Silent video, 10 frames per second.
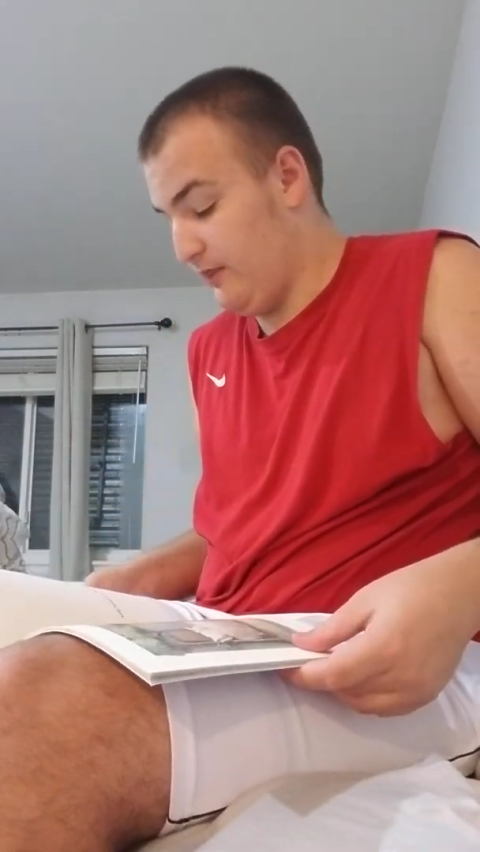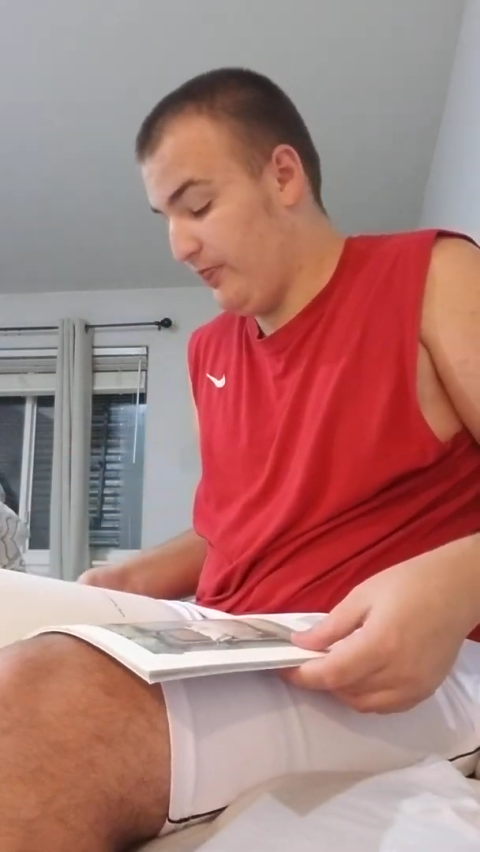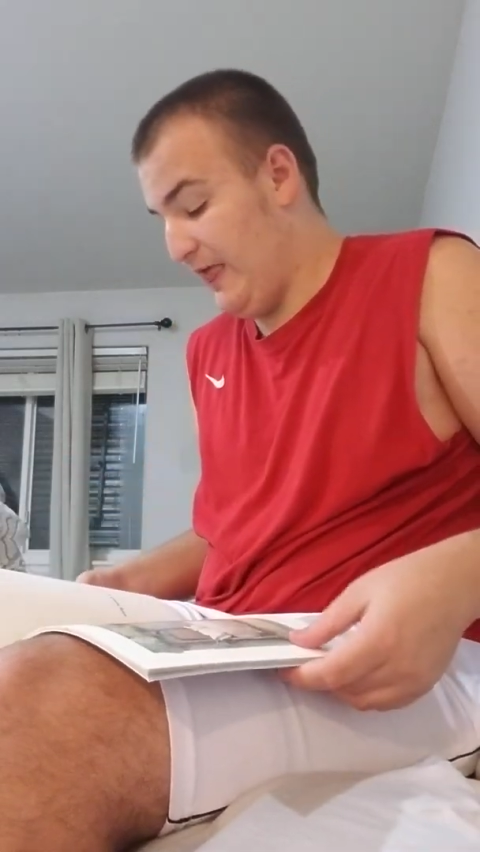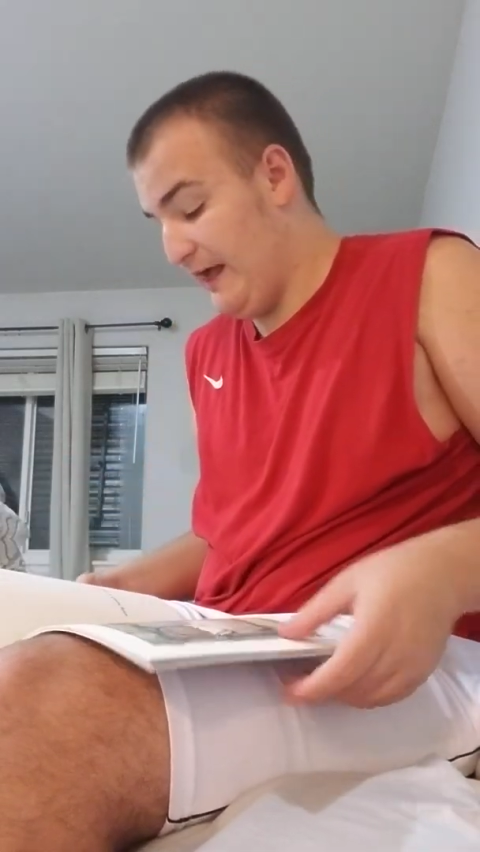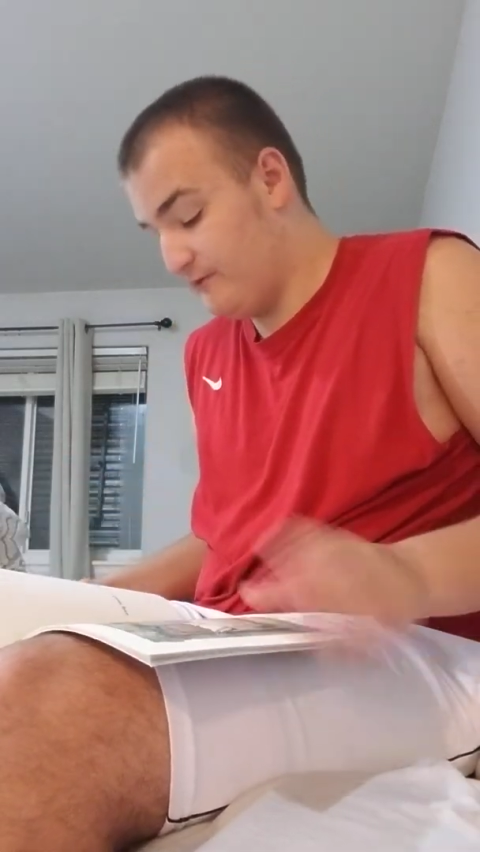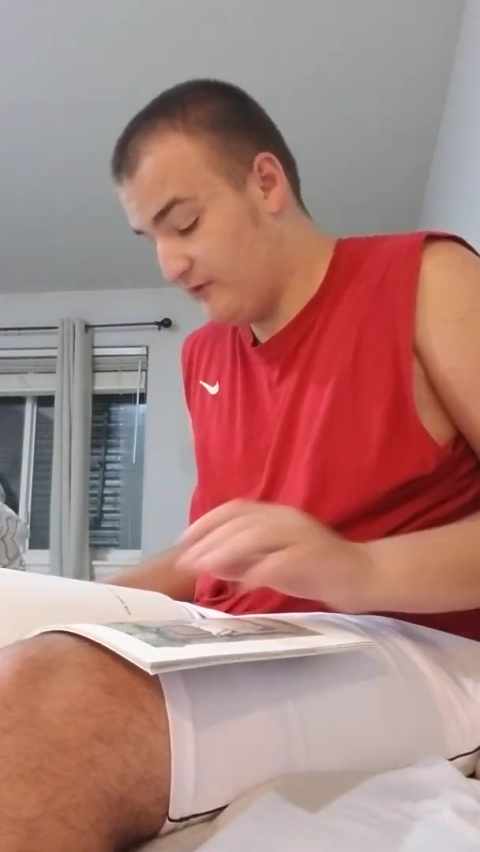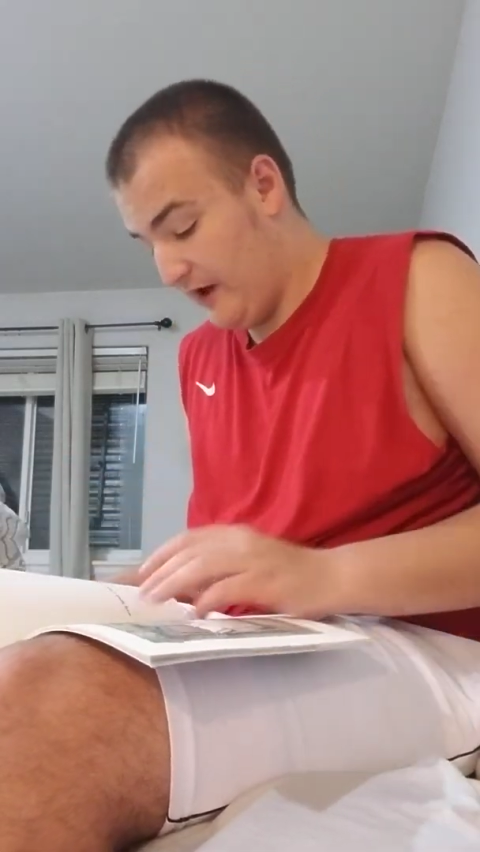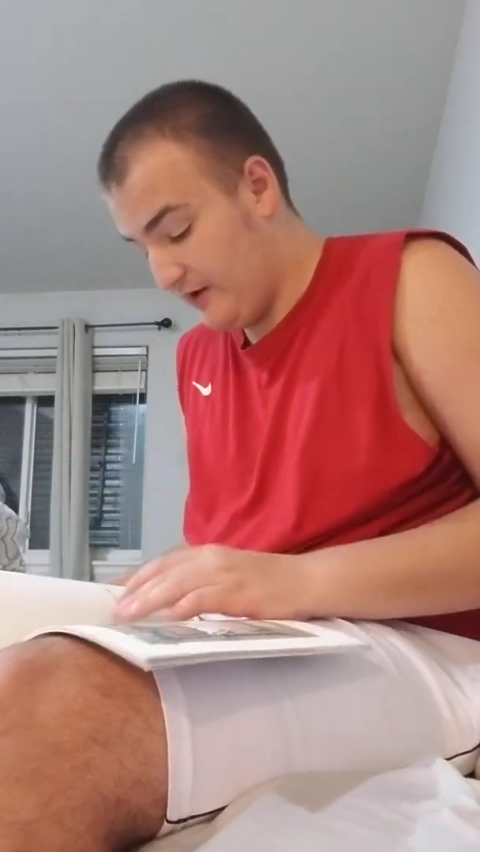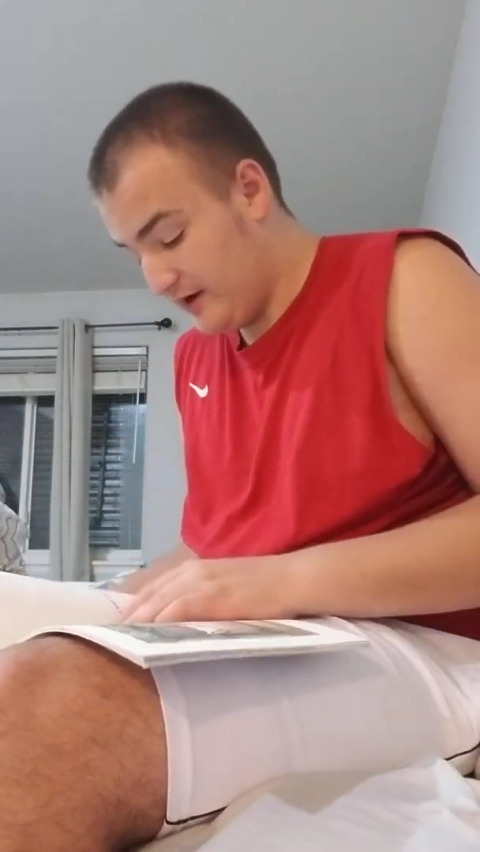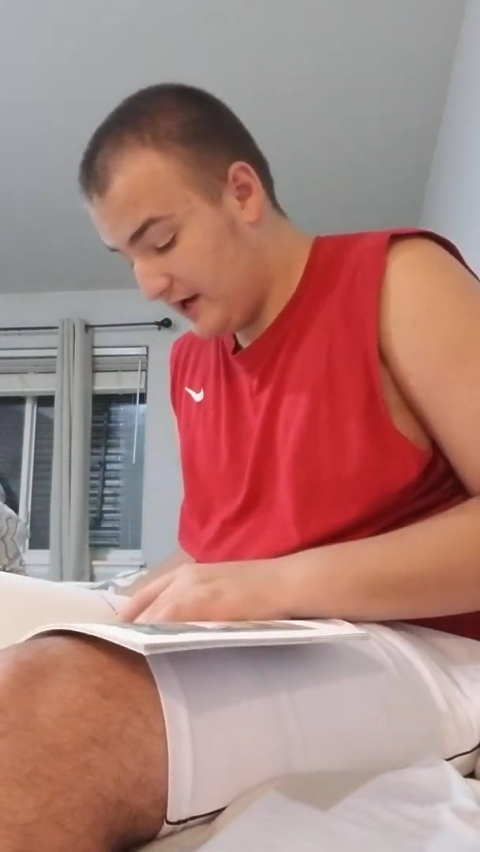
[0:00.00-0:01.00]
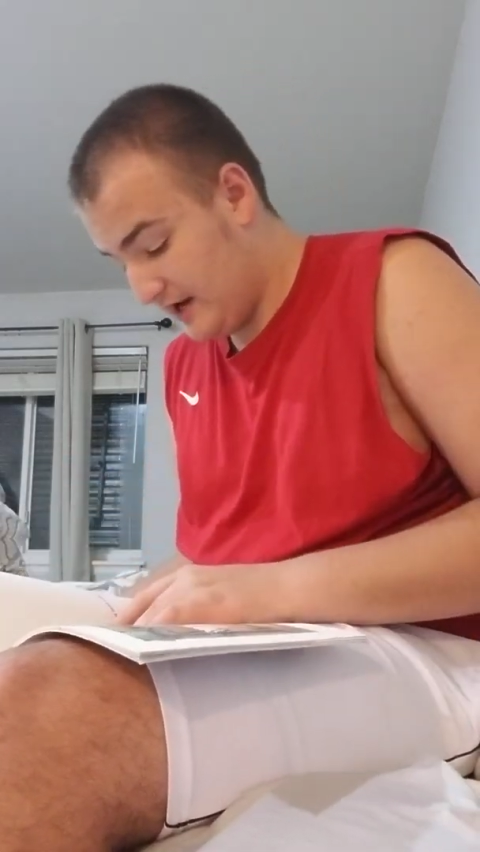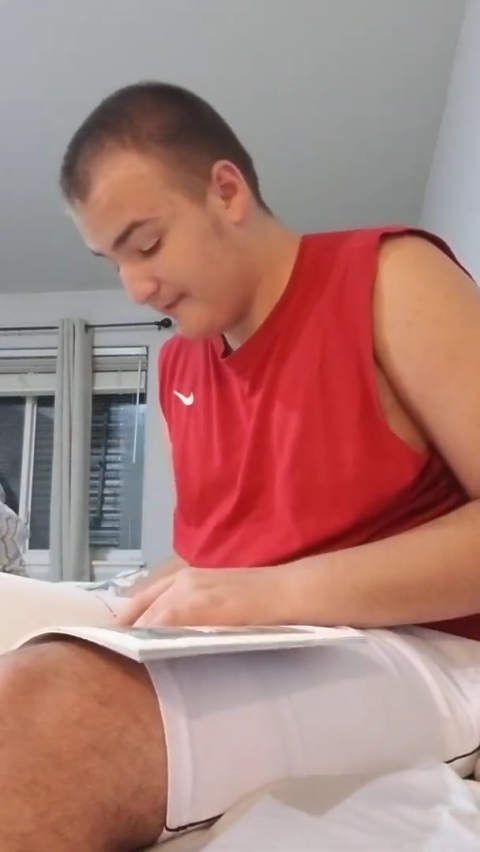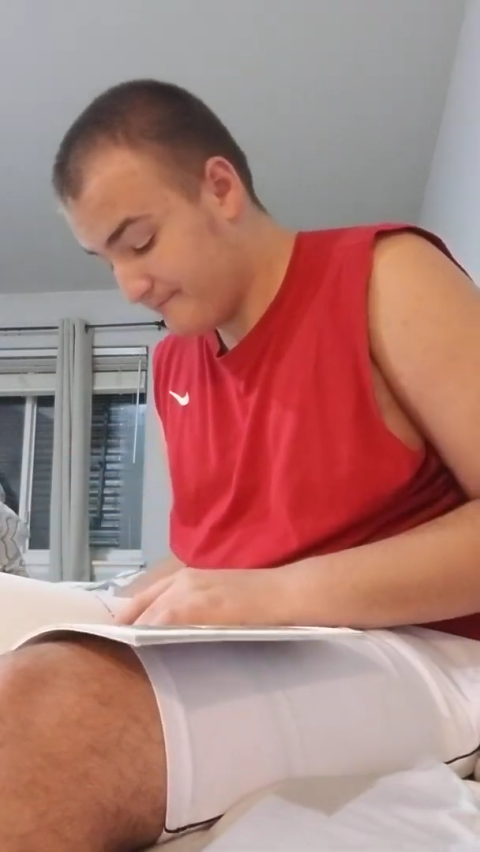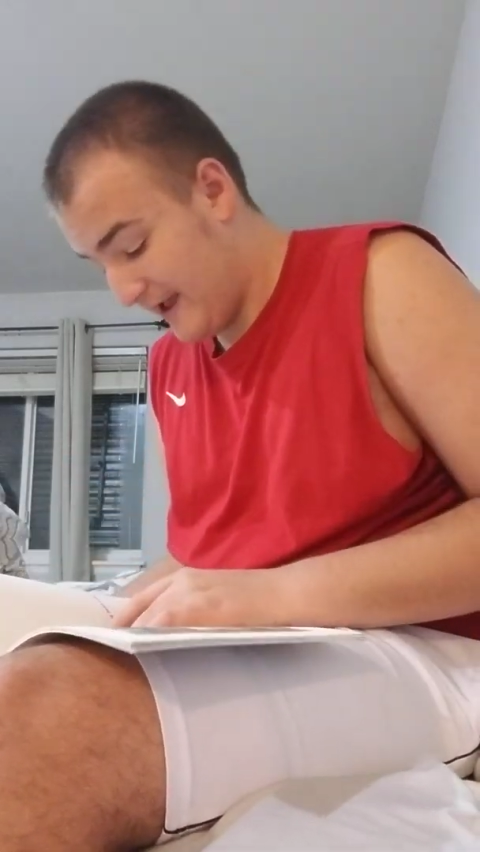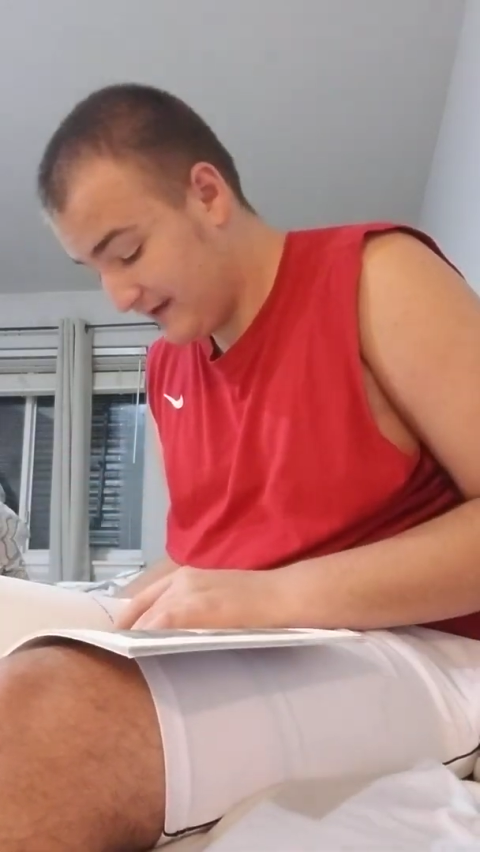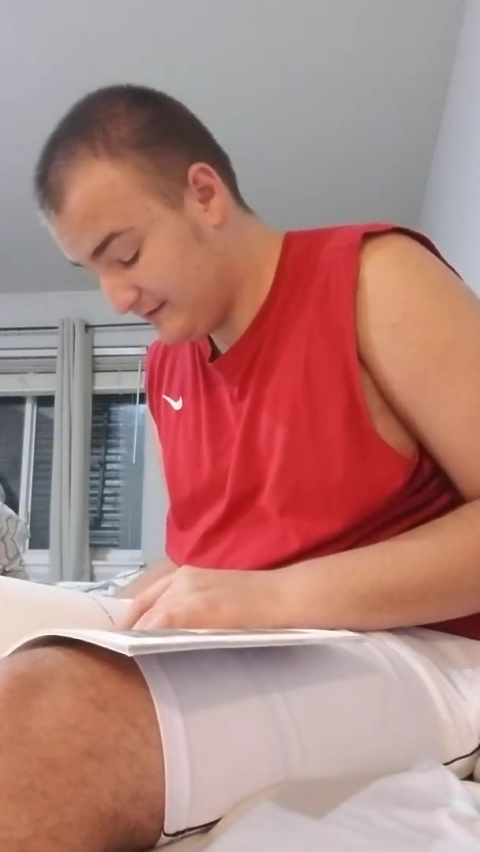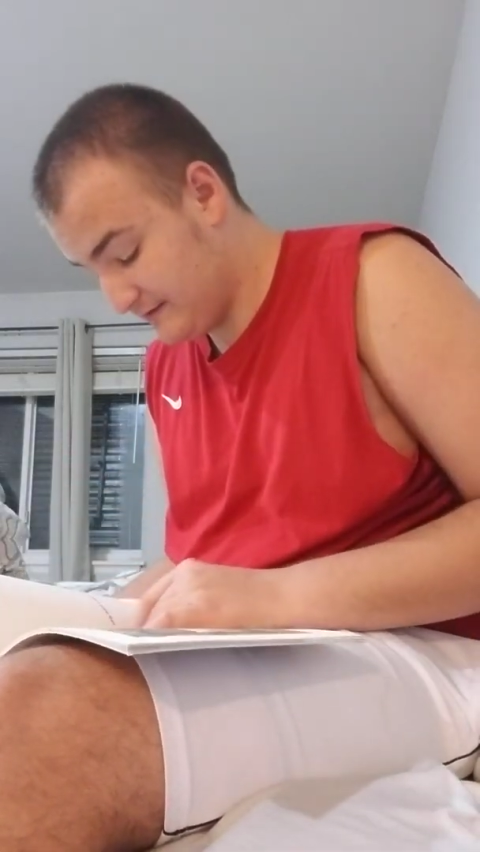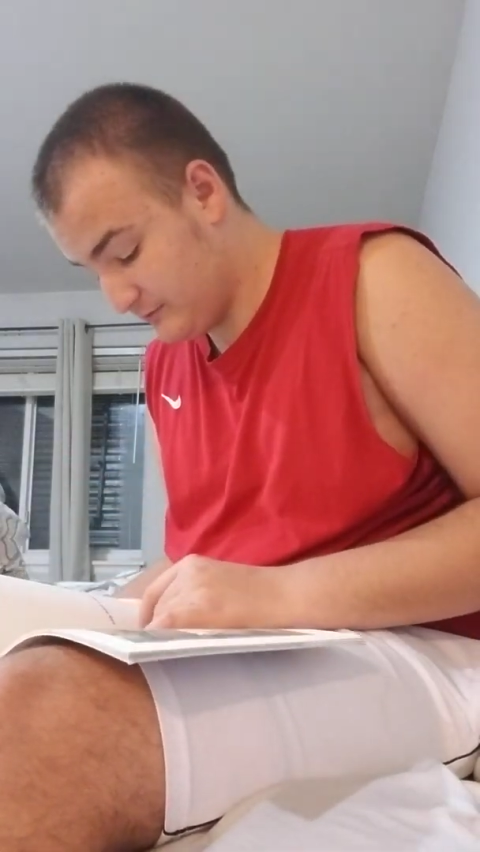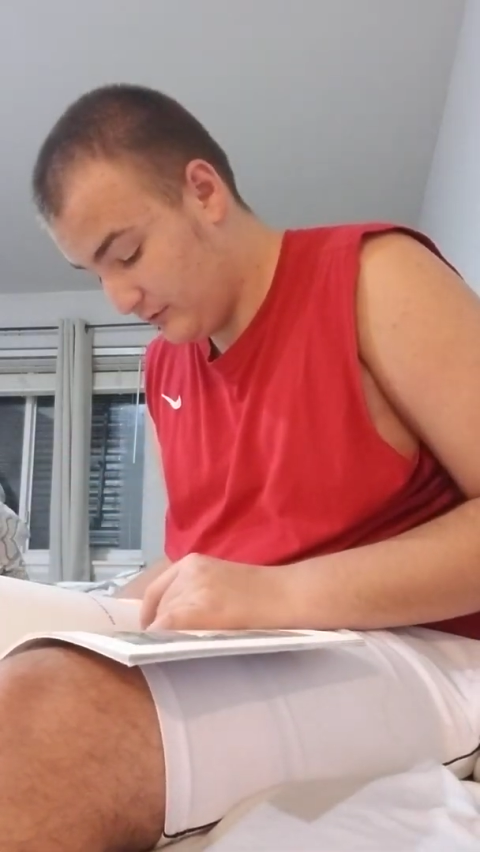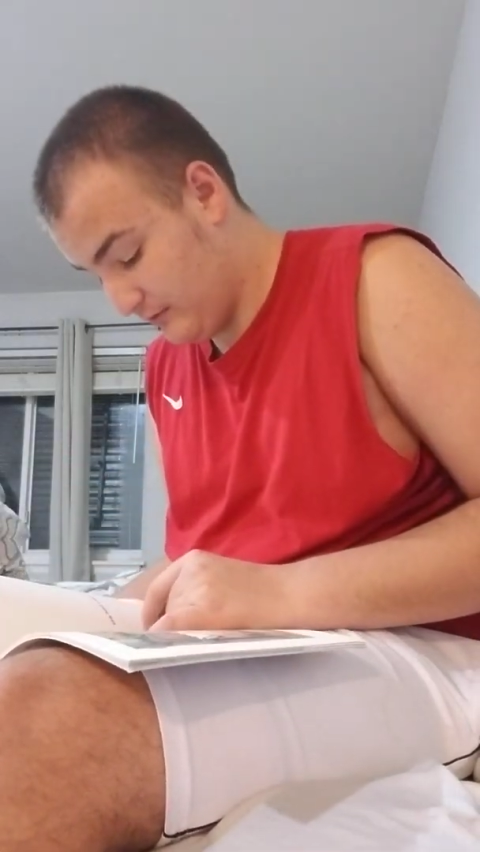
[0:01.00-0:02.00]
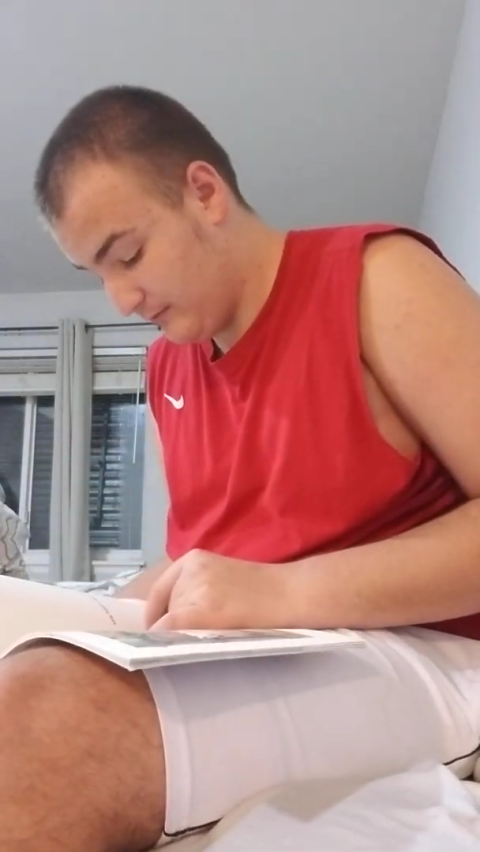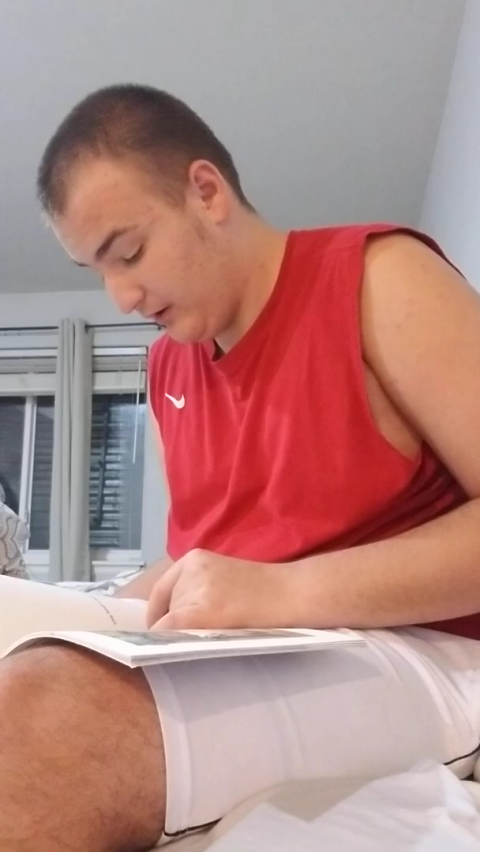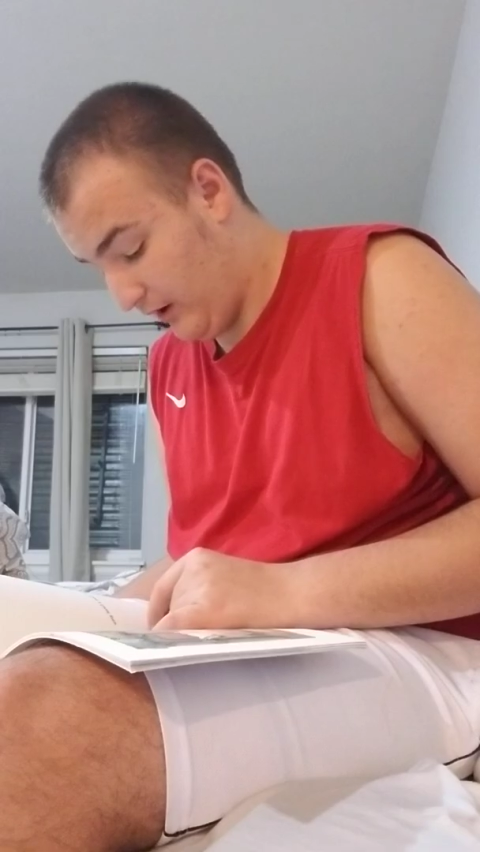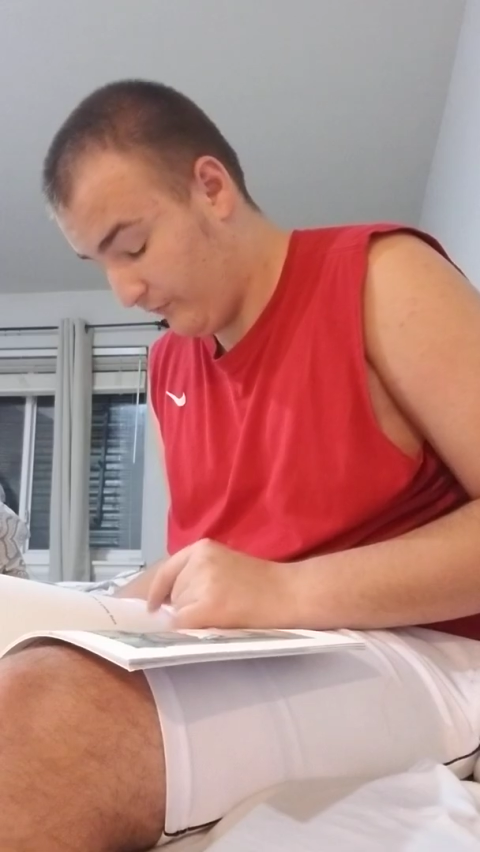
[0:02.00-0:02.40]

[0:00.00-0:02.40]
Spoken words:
That very night in Max's room,